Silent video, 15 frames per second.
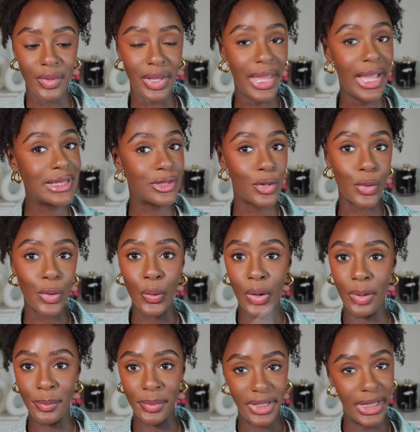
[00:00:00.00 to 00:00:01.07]
It had to grow
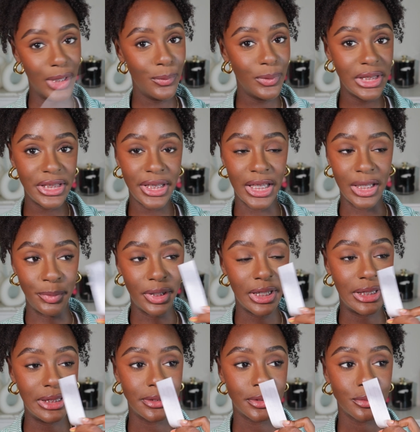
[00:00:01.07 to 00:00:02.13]
on me. It really did,
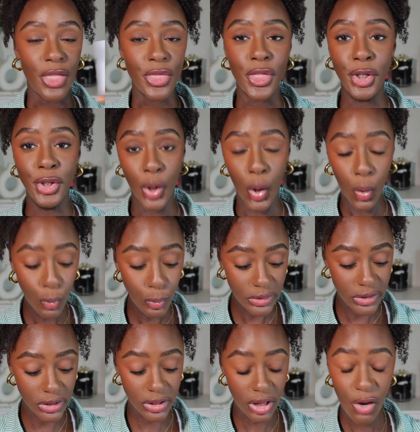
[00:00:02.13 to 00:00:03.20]
because the
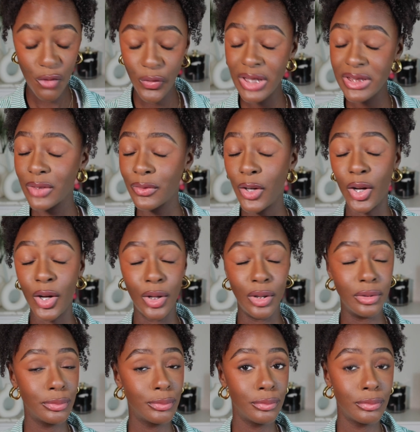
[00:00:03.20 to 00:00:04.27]
notes, first of all,
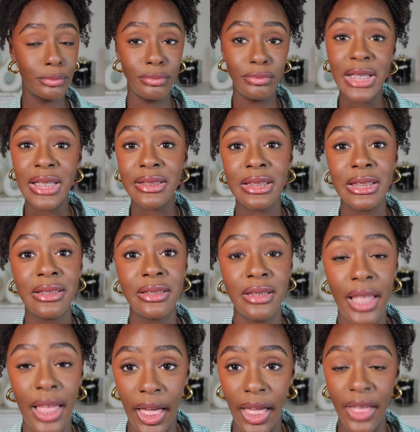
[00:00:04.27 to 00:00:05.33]
let's get into
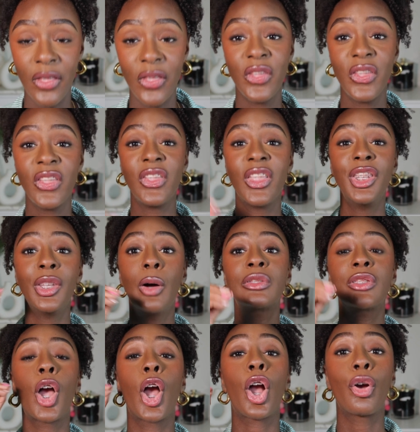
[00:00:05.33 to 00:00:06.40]
that. The notes
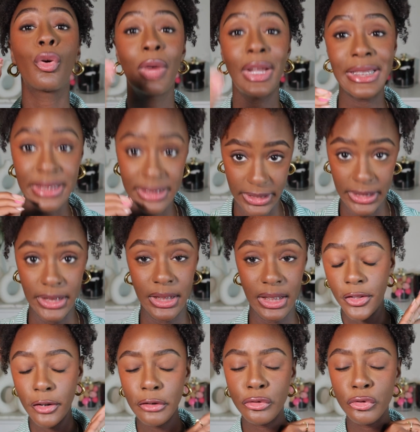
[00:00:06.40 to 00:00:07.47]
are crazy.
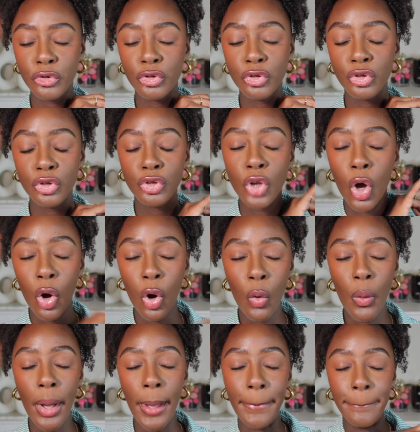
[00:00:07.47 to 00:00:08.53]
There's
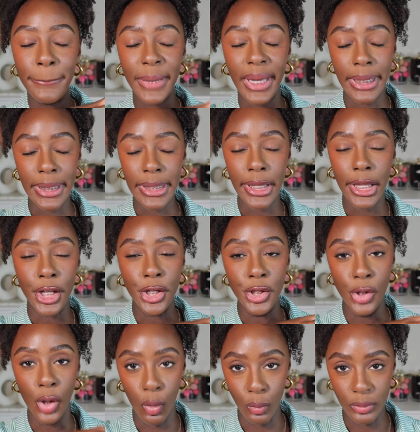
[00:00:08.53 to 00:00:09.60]
so many
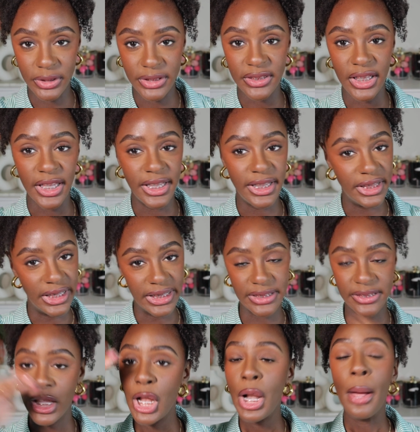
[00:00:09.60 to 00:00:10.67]
notes in
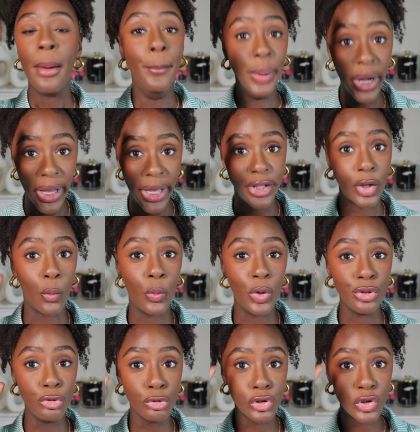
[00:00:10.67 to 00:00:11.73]
this. But when
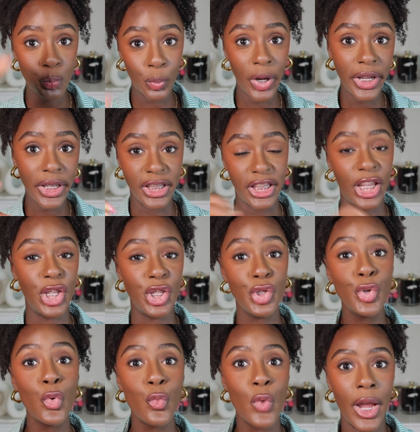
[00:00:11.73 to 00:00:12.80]
you spray it and
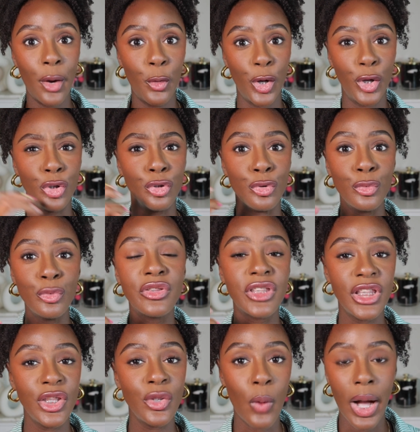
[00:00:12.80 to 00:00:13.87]
you wear it, you
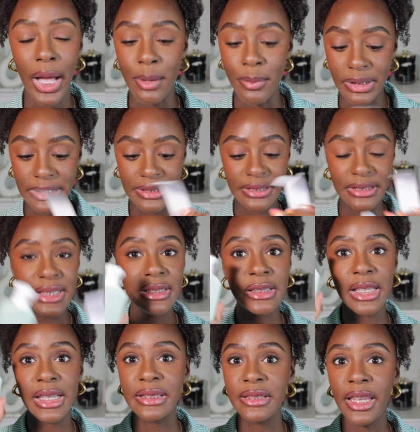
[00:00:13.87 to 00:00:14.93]
see why. Because this
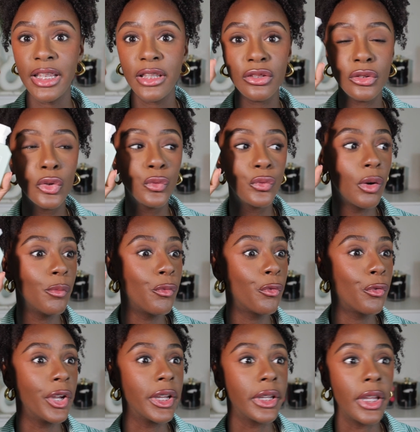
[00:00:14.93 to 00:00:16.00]
thing takes you from
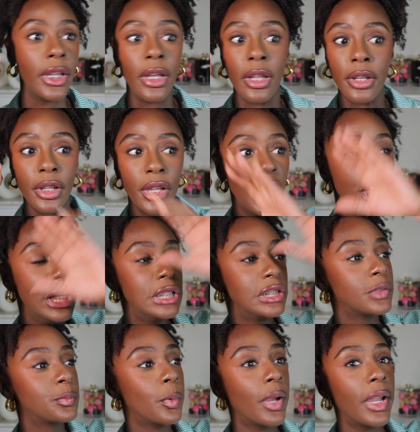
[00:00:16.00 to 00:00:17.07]
freaking
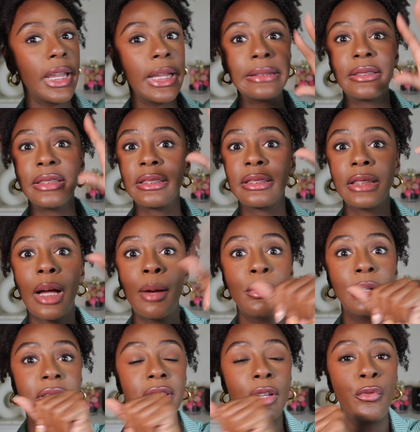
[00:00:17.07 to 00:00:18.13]
spring to
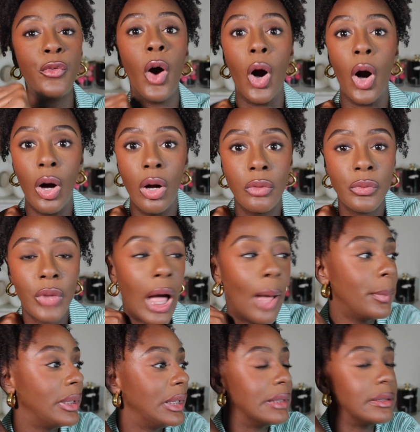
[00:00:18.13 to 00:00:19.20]
summer to fall. I
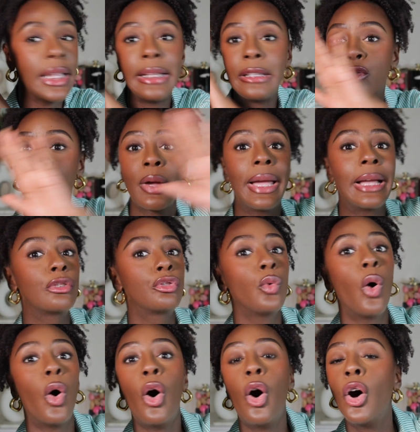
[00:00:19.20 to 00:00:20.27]
mean, it drags you
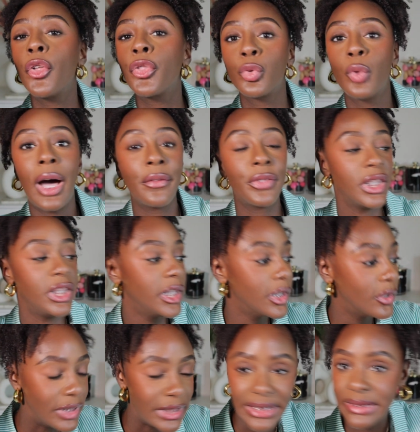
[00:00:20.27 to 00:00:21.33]
all throughout the year,
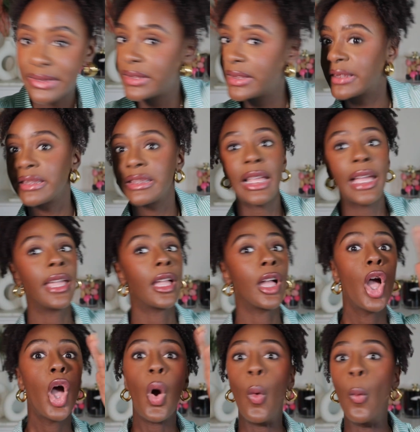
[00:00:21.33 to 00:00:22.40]
and it's just like
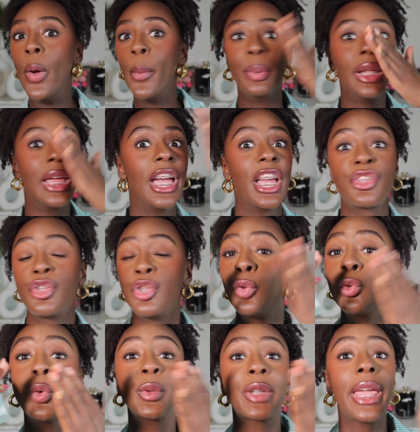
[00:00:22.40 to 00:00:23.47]
whiplash. You don't
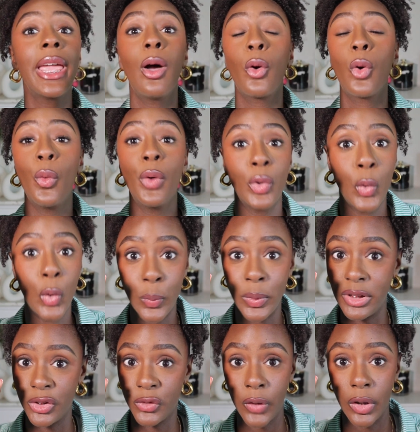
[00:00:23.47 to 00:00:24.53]
know what the hell going on with
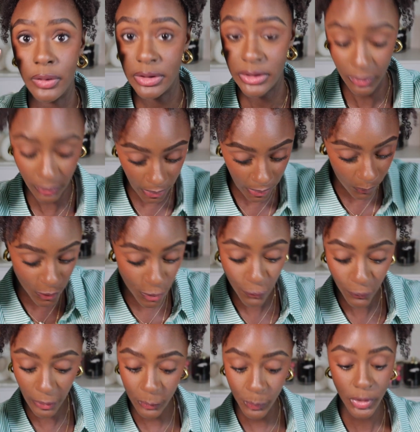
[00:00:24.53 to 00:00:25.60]
this fragrance, okay? When you
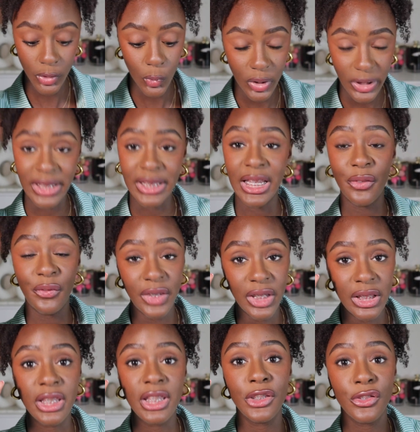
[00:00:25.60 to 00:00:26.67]
first put it on, it
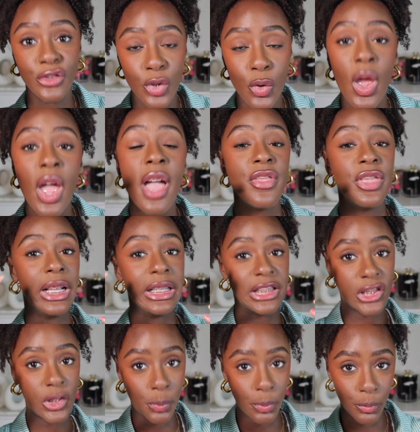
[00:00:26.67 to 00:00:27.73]
definitely gives you that
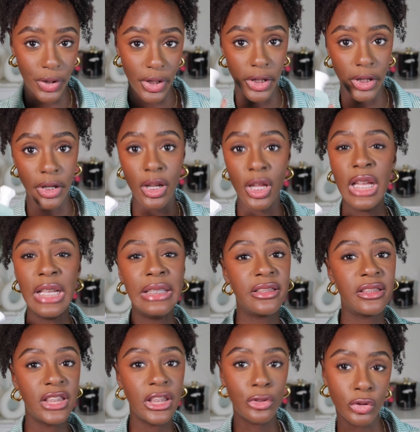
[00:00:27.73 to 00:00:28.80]
spring,
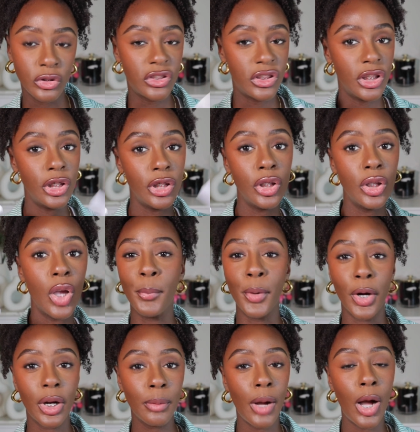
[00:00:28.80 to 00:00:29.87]
citrusy,
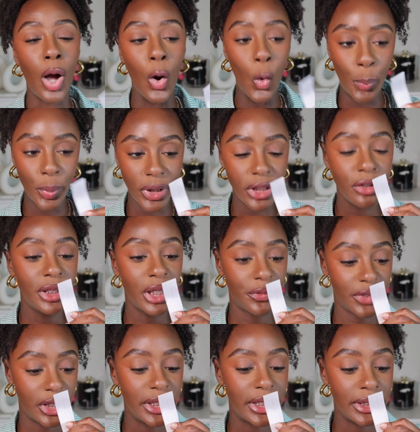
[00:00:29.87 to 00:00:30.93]
bergamot opening. You
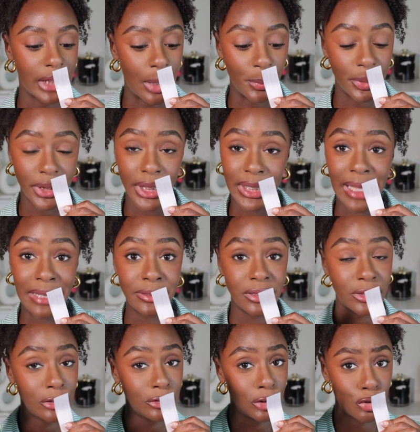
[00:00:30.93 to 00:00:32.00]
definitely get that. But then as it
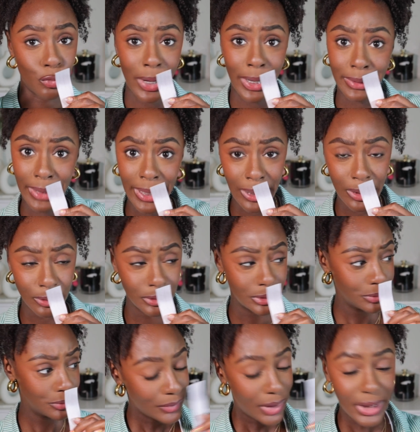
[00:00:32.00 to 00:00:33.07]
starts to dry down,
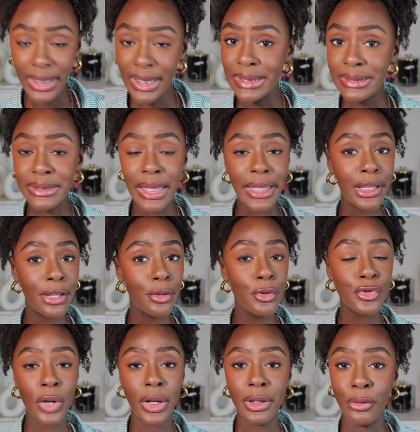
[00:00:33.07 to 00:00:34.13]
honey, it's taking you
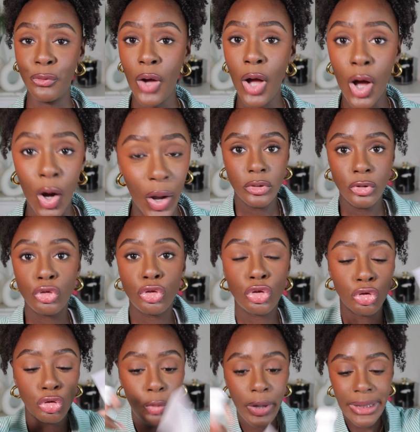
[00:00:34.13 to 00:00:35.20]
straight to fall.
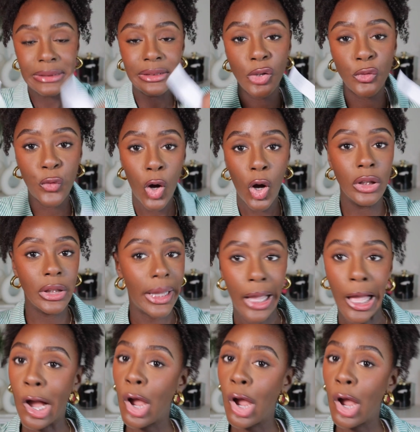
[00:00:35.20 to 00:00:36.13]
Straight to fall. Like a